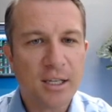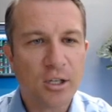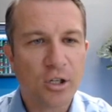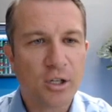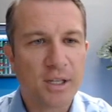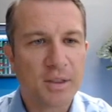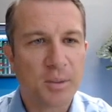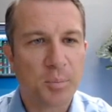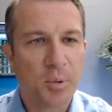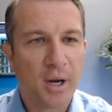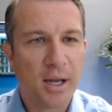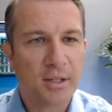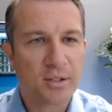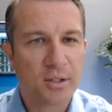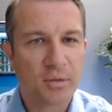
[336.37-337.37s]
a look at the
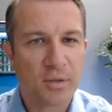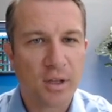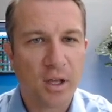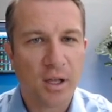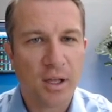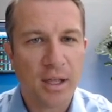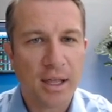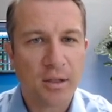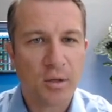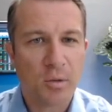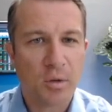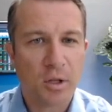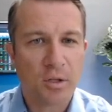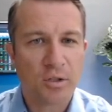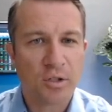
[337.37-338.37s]
price of and
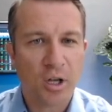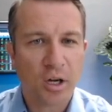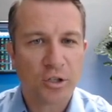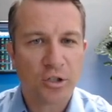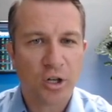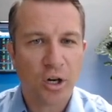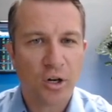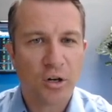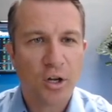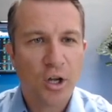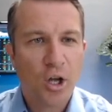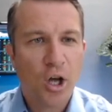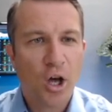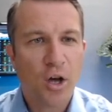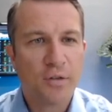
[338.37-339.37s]
the stock chart
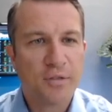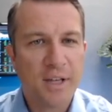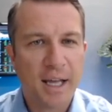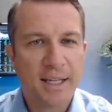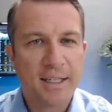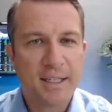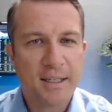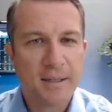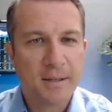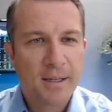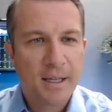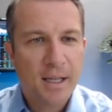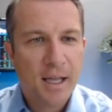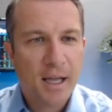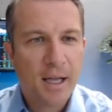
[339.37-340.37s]
of Nike.
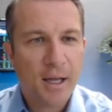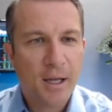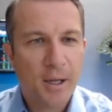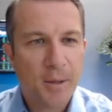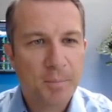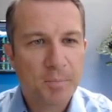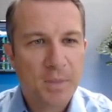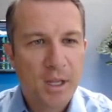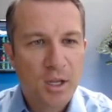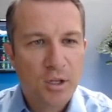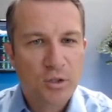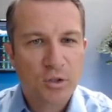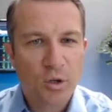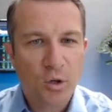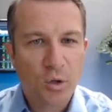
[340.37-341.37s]

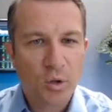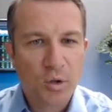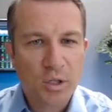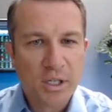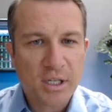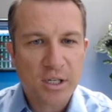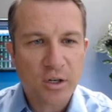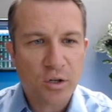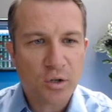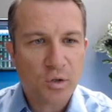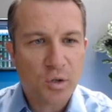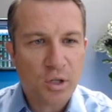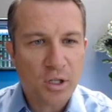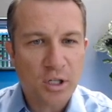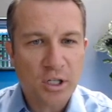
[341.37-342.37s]
So
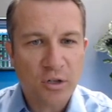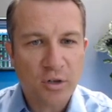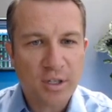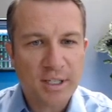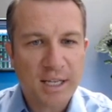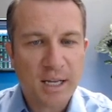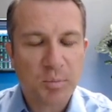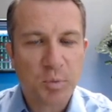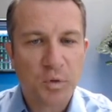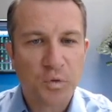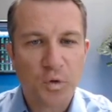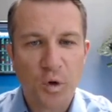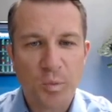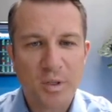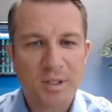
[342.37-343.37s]
here, year-to-date
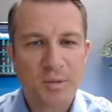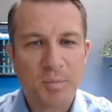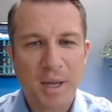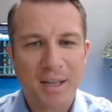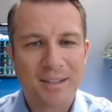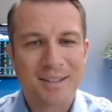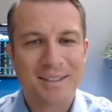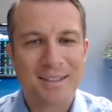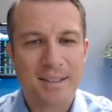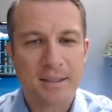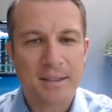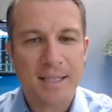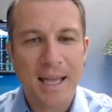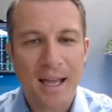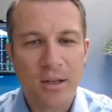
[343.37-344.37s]
performance about
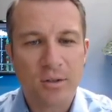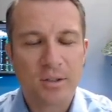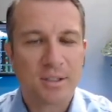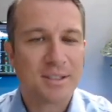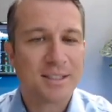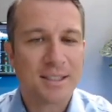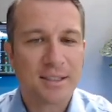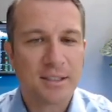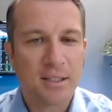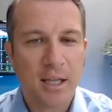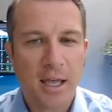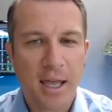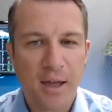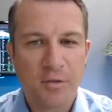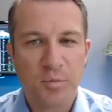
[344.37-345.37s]
down
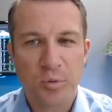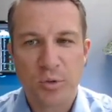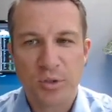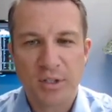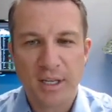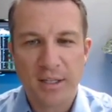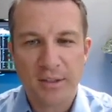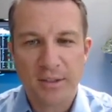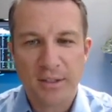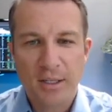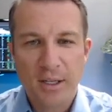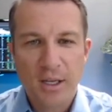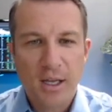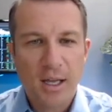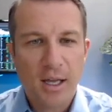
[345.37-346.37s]

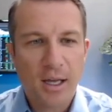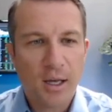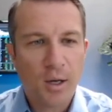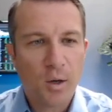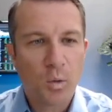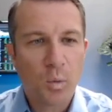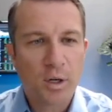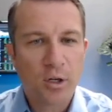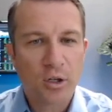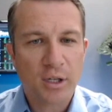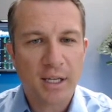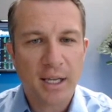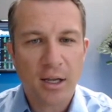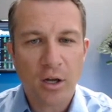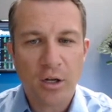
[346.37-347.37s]
6.5% when
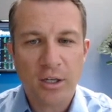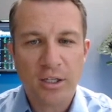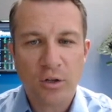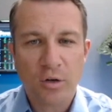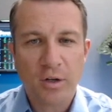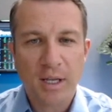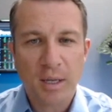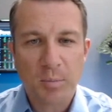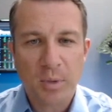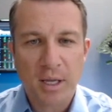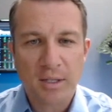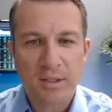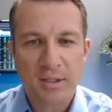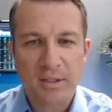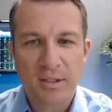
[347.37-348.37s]
looking at on a year-to-date
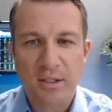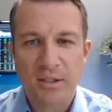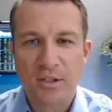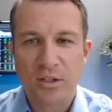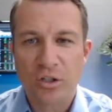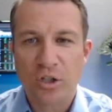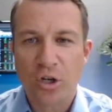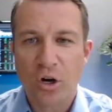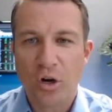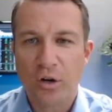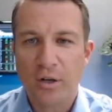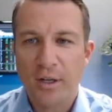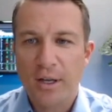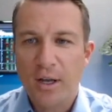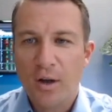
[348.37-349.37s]
basis. This is the
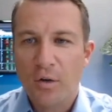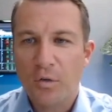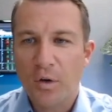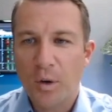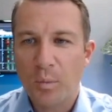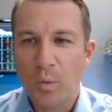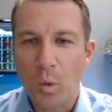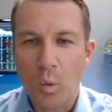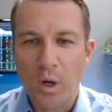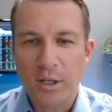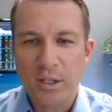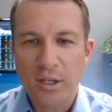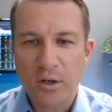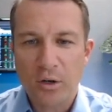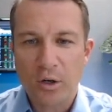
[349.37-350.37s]
chart from
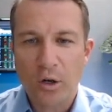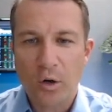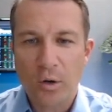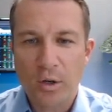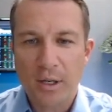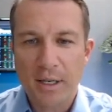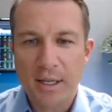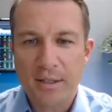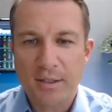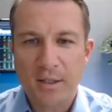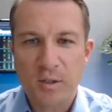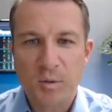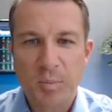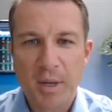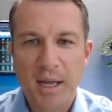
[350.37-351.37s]
1 year ago. Let's
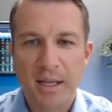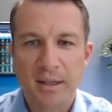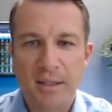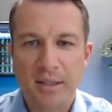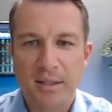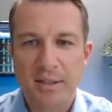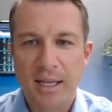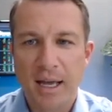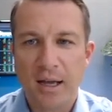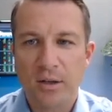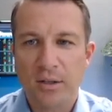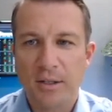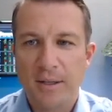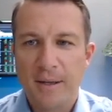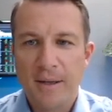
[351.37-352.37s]
expand this
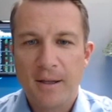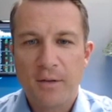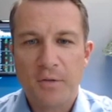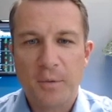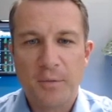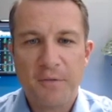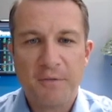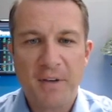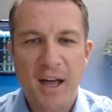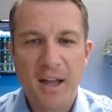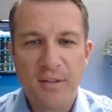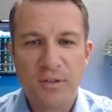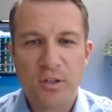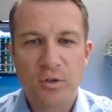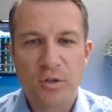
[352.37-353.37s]
out. From
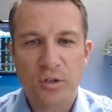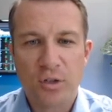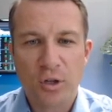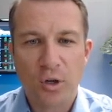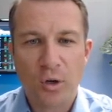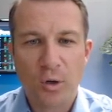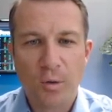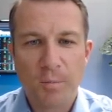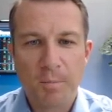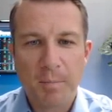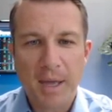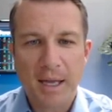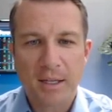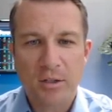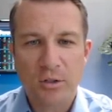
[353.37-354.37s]
5 years ago,
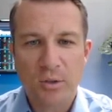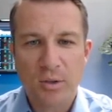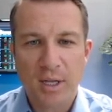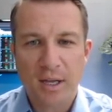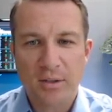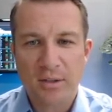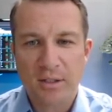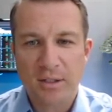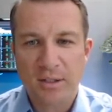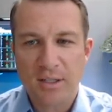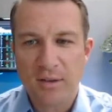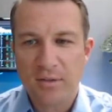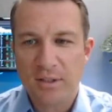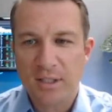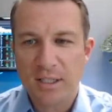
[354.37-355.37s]
back in
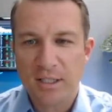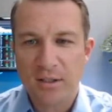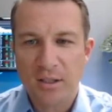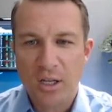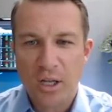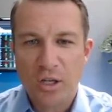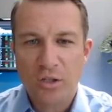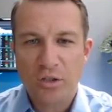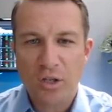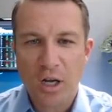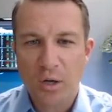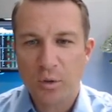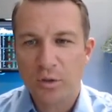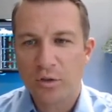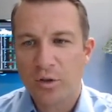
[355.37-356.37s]
2017,
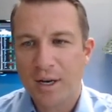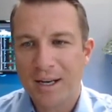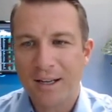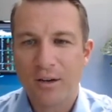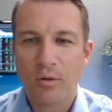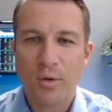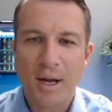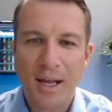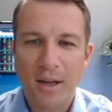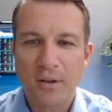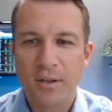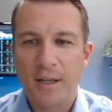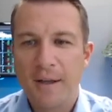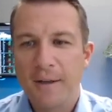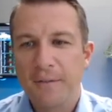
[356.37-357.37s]
stock was trading
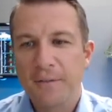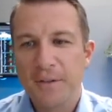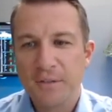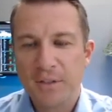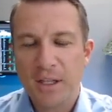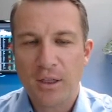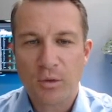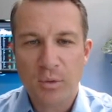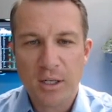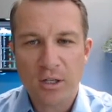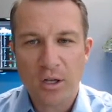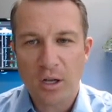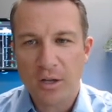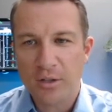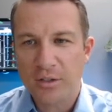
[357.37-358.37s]
around
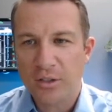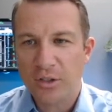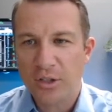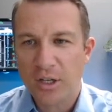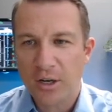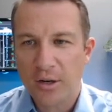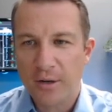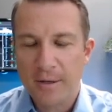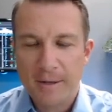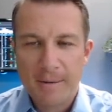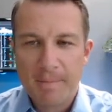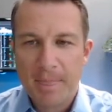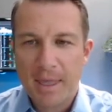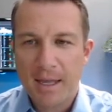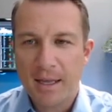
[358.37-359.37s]
$53 a share,
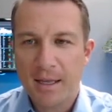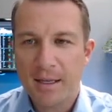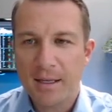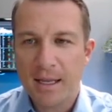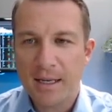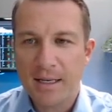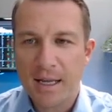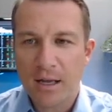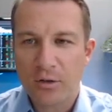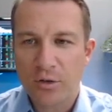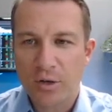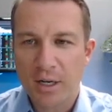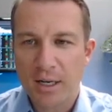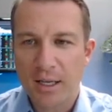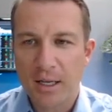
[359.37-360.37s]
and now
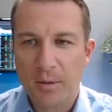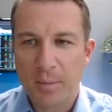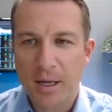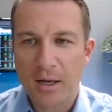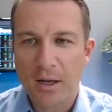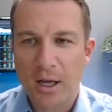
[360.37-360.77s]
trading at about